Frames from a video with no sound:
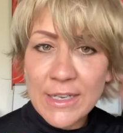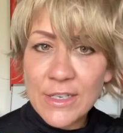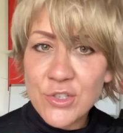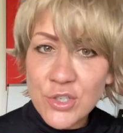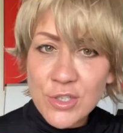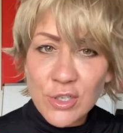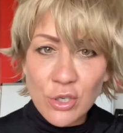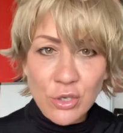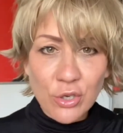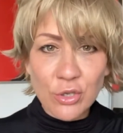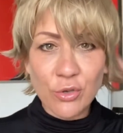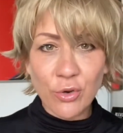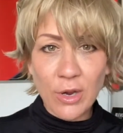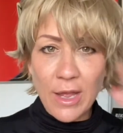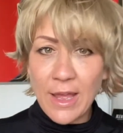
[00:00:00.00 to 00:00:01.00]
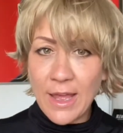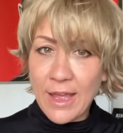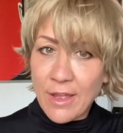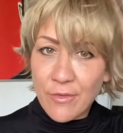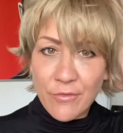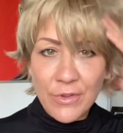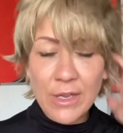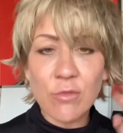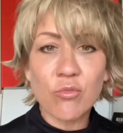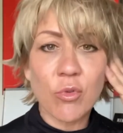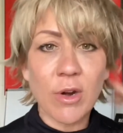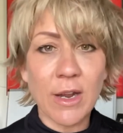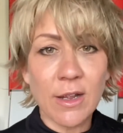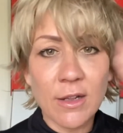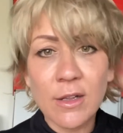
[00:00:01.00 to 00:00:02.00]
Just look at your hair and think,
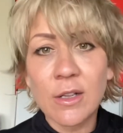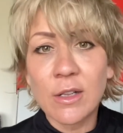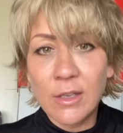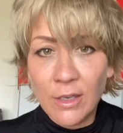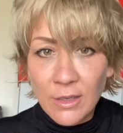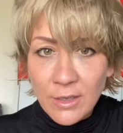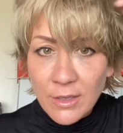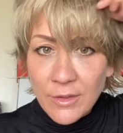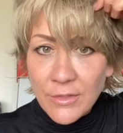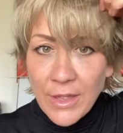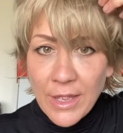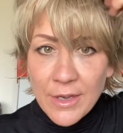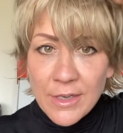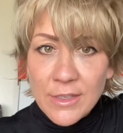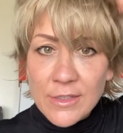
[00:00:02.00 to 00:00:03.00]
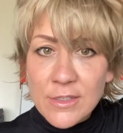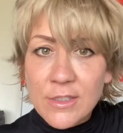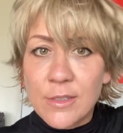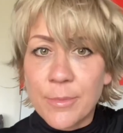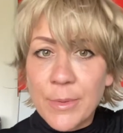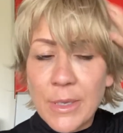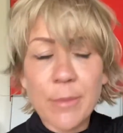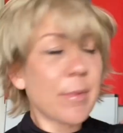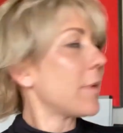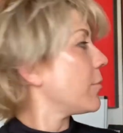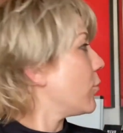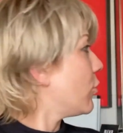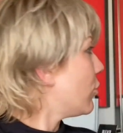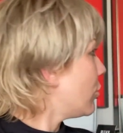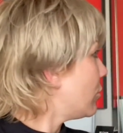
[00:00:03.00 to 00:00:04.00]
right, that needs to be a bit
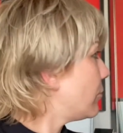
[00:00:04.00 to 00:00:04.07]
more.